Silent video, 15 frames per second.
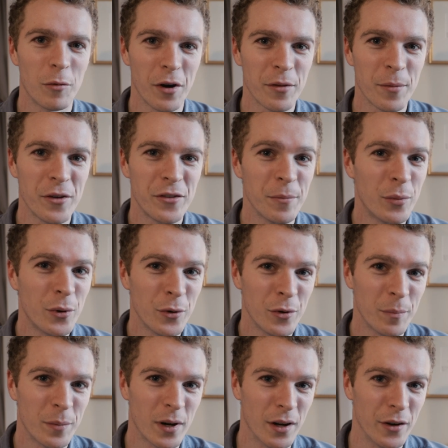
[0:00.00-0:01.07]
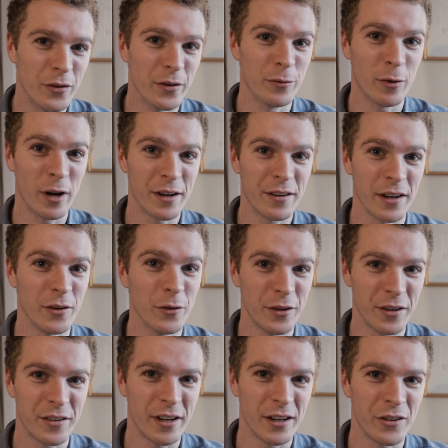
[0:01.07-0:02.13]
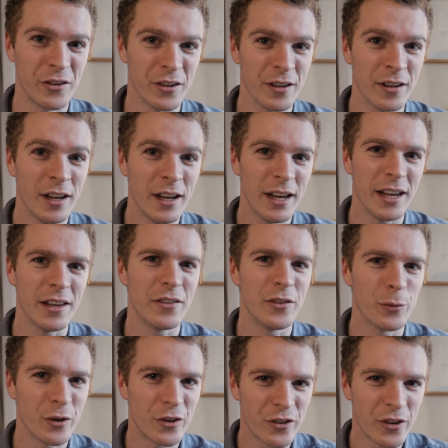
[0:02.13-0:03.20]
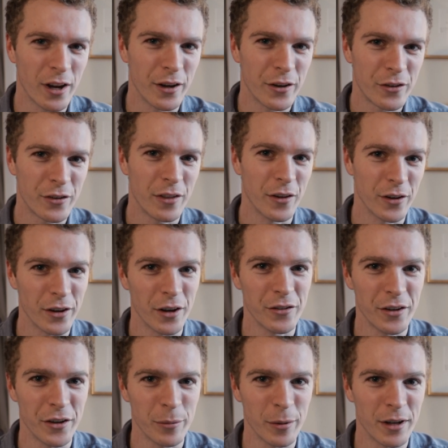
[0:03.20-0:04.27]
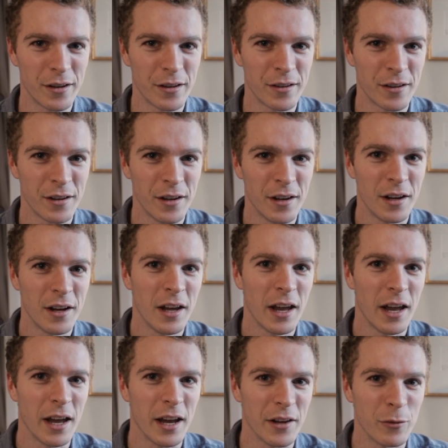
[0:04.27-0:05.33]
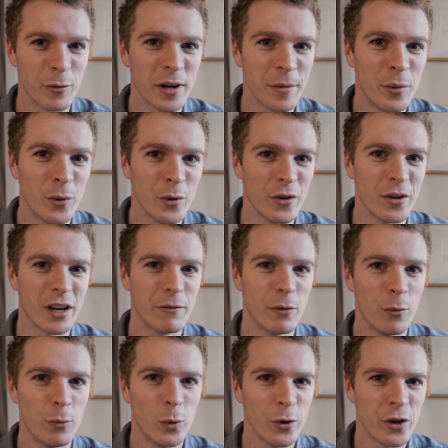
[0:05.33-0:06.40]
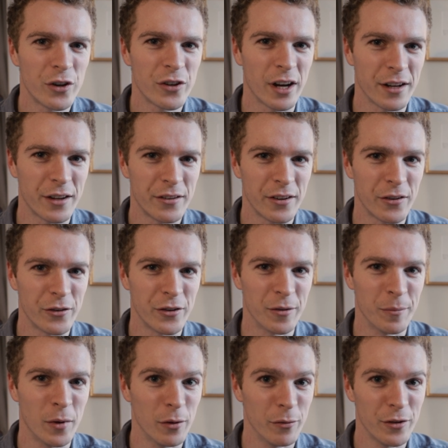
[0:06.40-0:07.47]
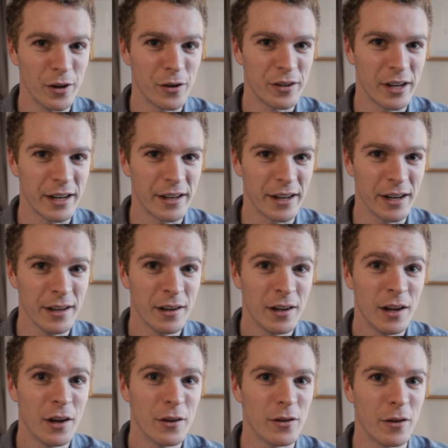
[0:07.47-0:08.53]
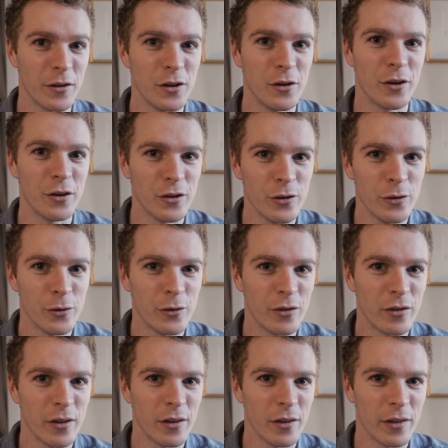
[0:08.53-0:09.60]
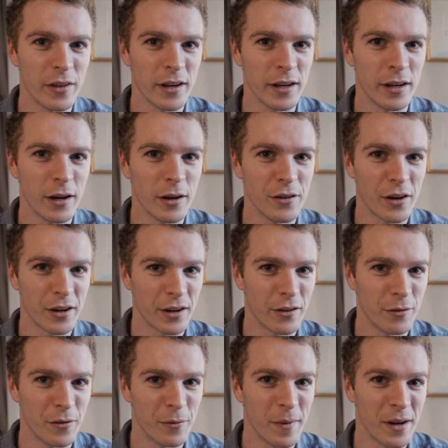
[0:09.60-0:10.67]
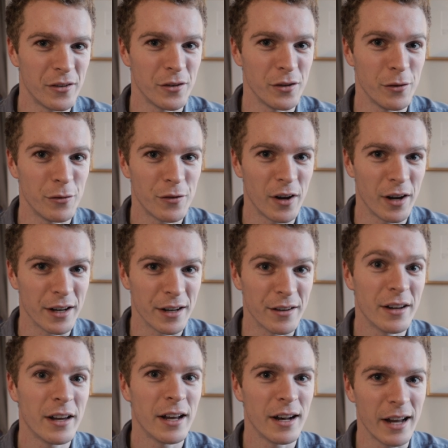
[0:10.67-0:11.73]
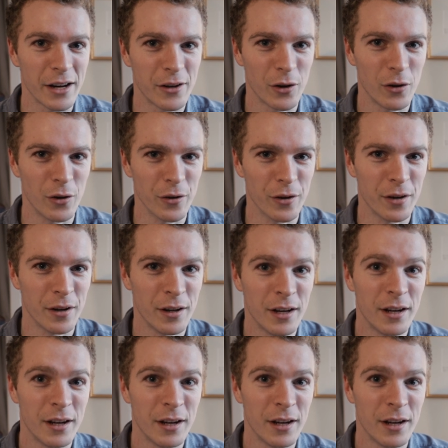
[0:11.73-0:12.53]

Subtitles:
One of the most important parts of writing your dissertation is the research that goes into it. It's really important to have a watertight system of note-taking so that you can use the nuggets of information you find later on.